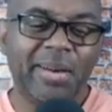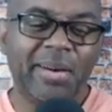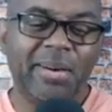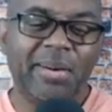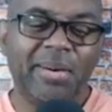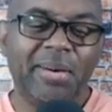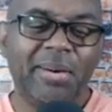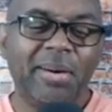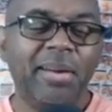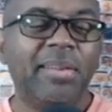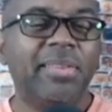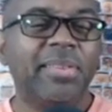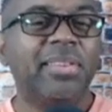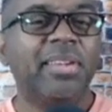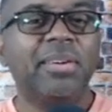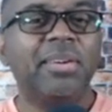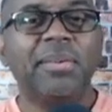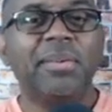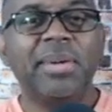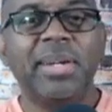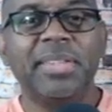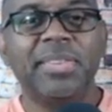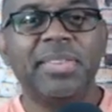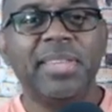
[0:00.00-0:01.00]
all of the
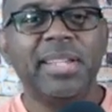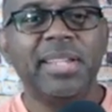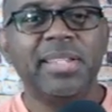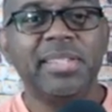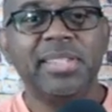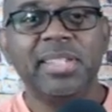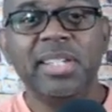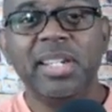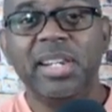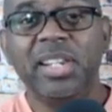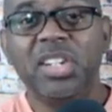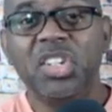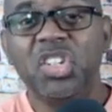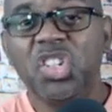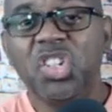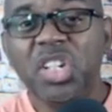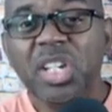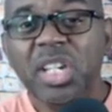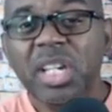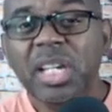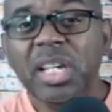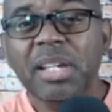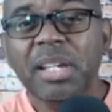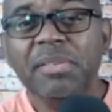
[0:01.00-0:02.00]
great things he had
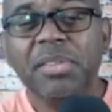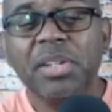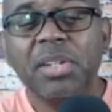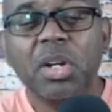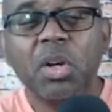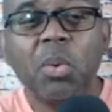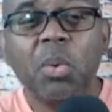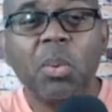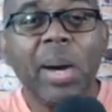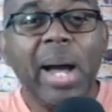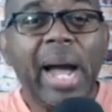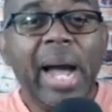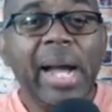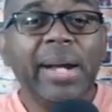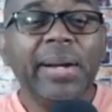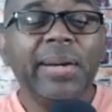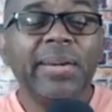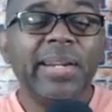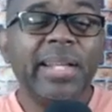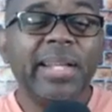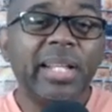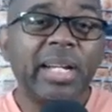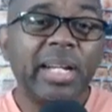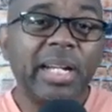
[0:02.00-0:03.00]
achieved,
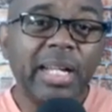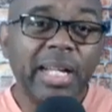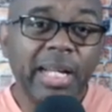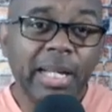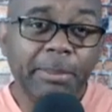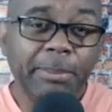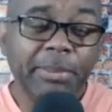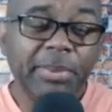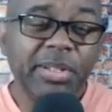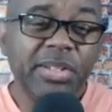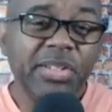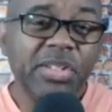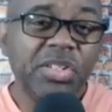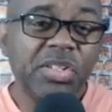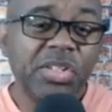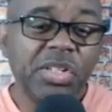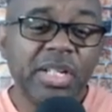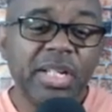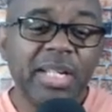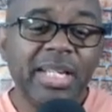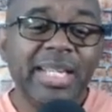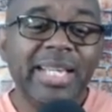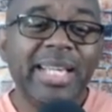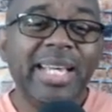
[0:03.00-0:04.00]
acquired, and accomplished,
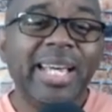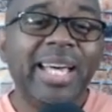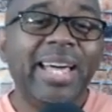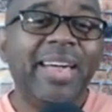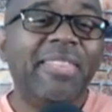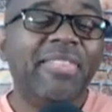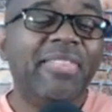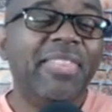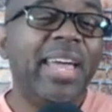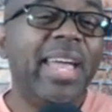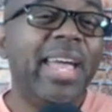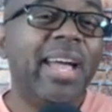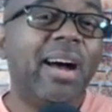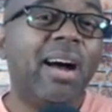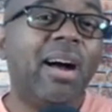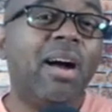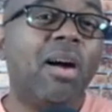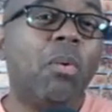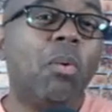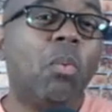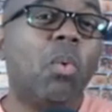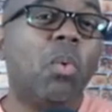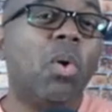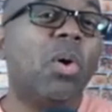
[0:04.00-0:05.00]
they
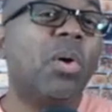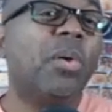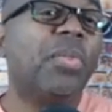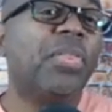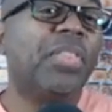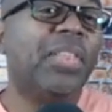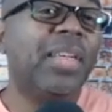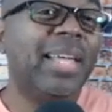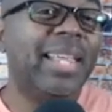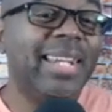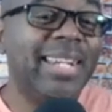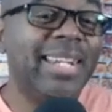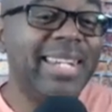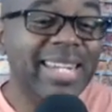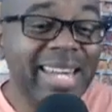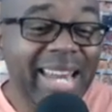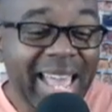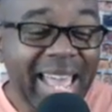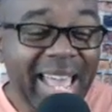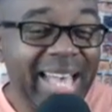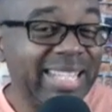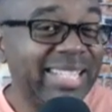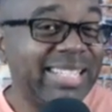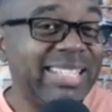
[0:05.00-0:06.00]
are worth
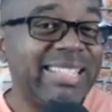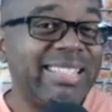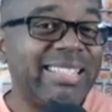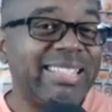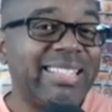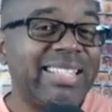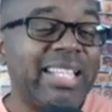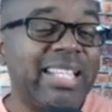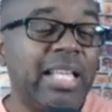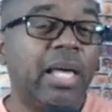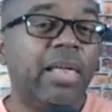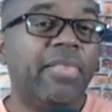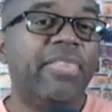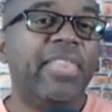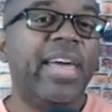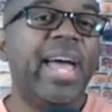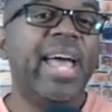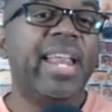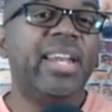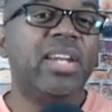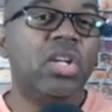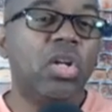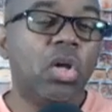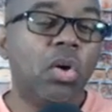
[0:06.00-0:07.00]
less
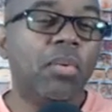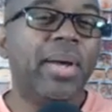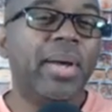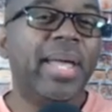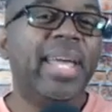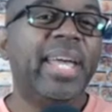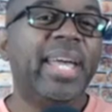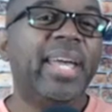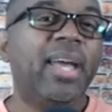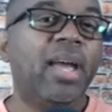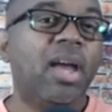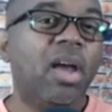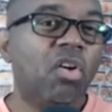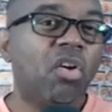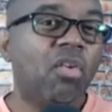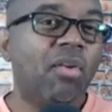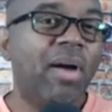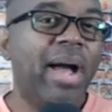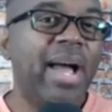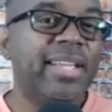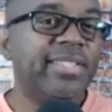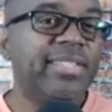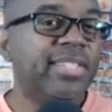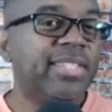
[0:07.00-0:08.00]
than knowing
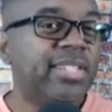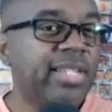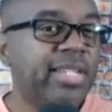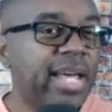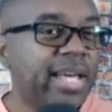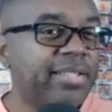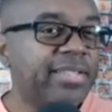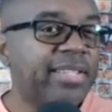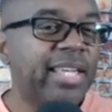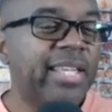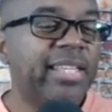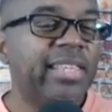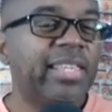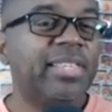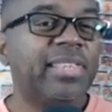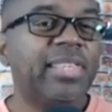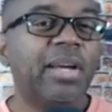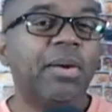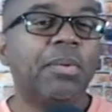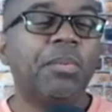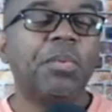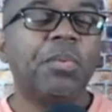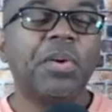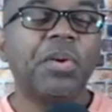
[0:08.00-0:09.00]
Christ. He's not saying that
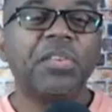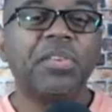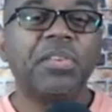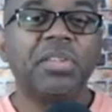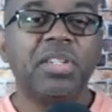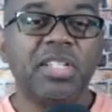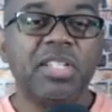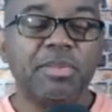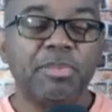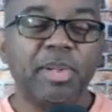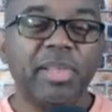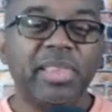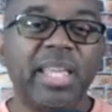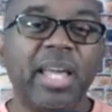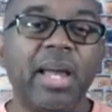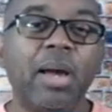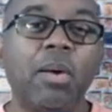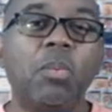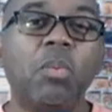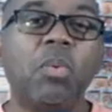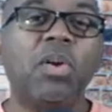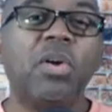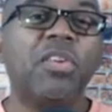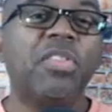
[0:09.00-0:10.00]
they're worthless, but they are
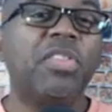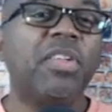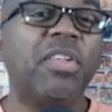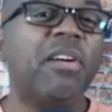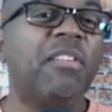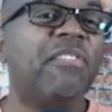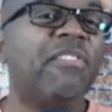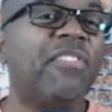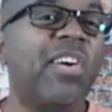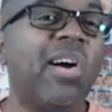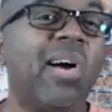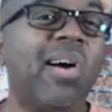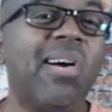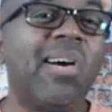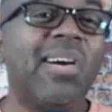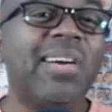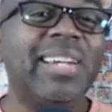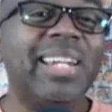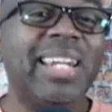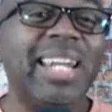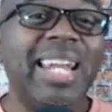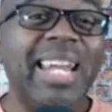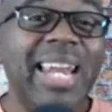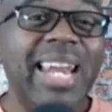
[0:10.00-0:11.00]
worth far
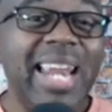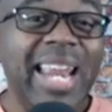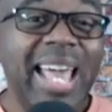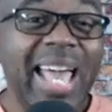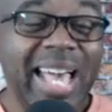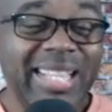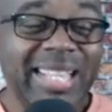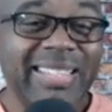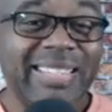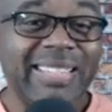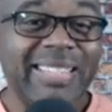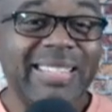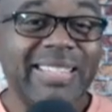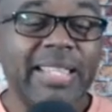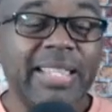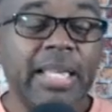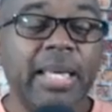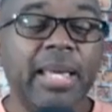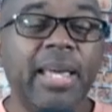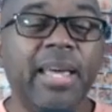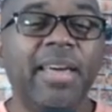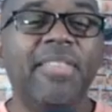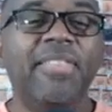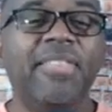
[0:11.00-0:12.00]
less
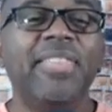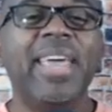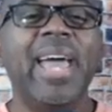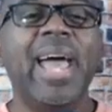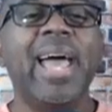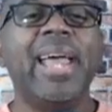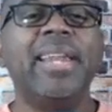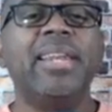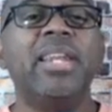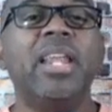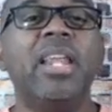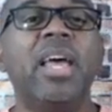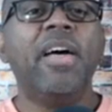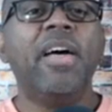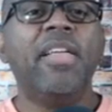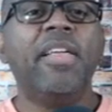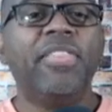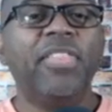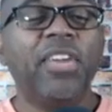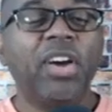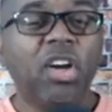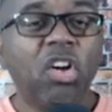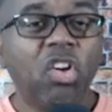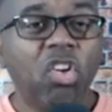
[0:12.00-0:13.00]
than
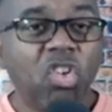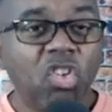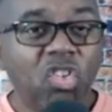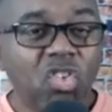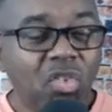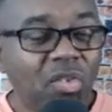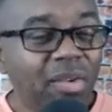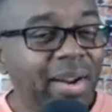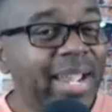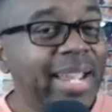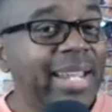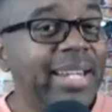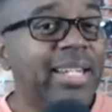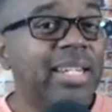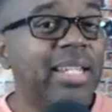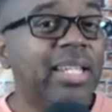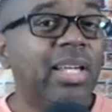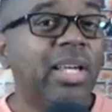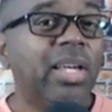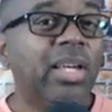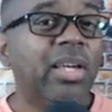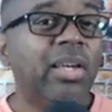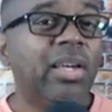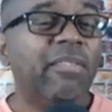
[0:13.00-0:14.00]
the great
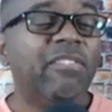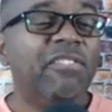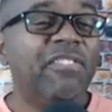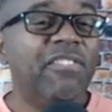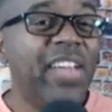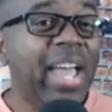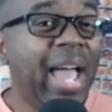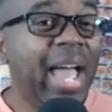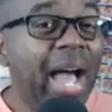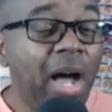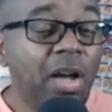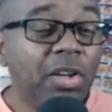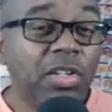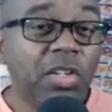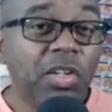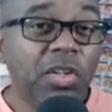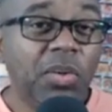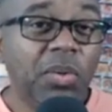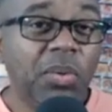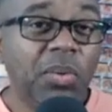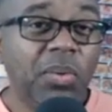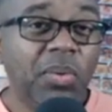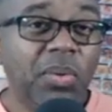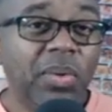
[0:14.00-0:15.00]

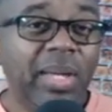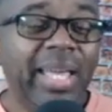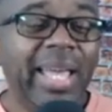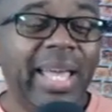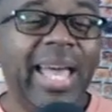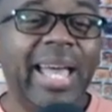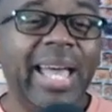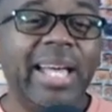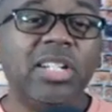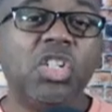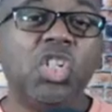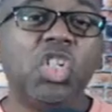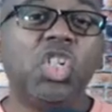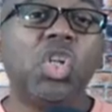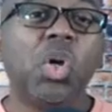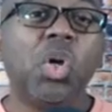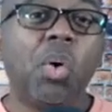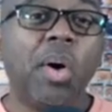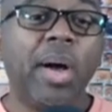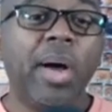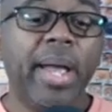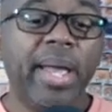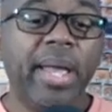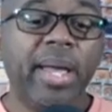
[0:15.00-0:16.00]
value and
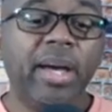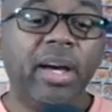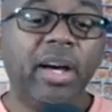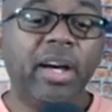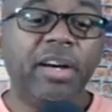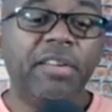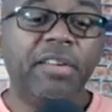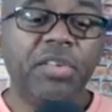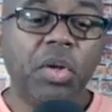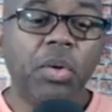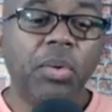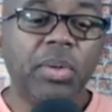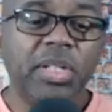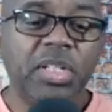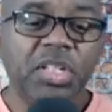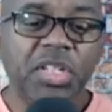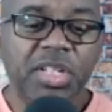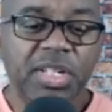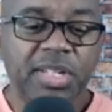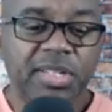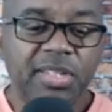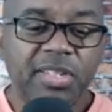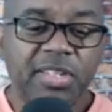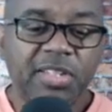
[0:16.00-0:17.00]
joy of knowing
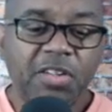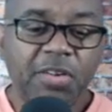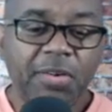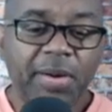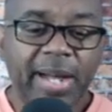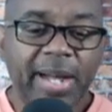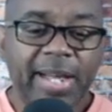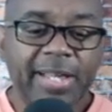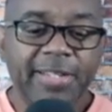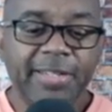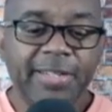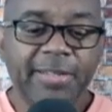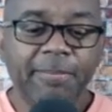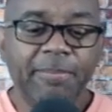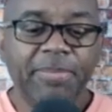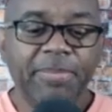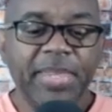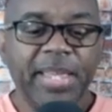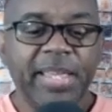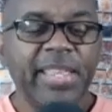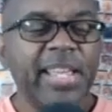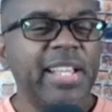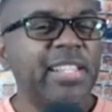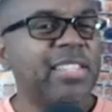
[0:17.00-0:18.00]
Jesus Christ.
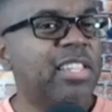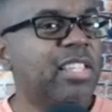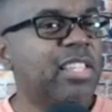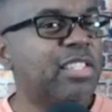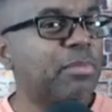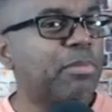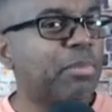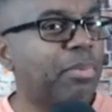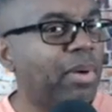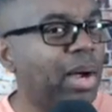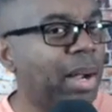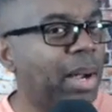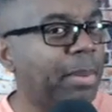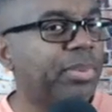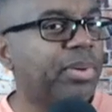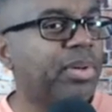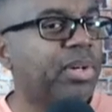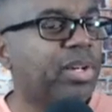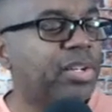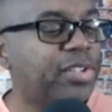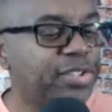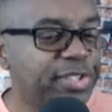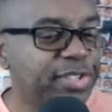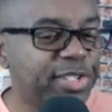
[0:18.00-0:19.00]
Now, that's his proper
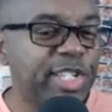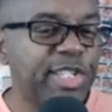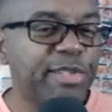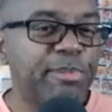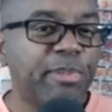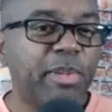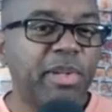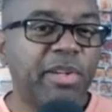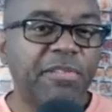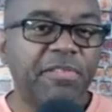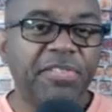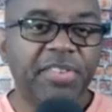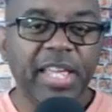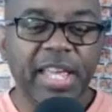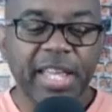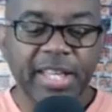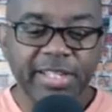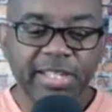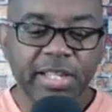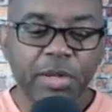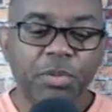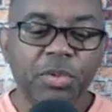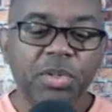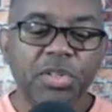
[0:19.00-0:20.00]
assessment of
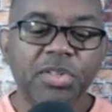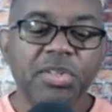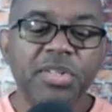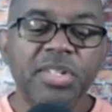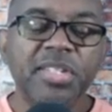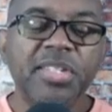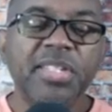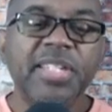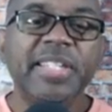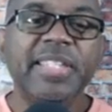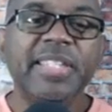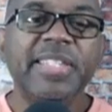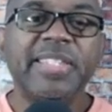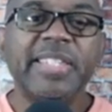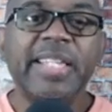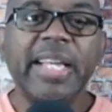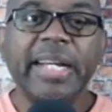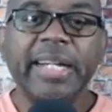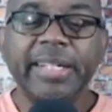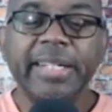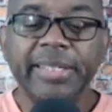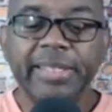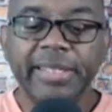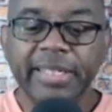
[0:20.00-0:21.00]
things. I want you to see,
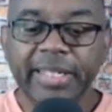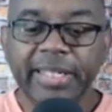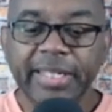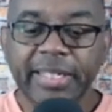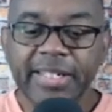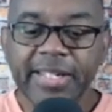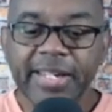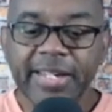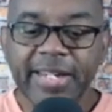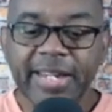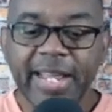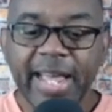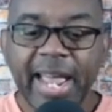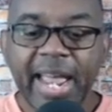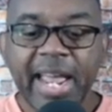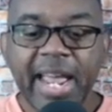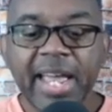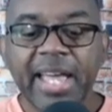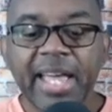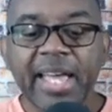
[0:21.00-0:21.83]
secondly, today,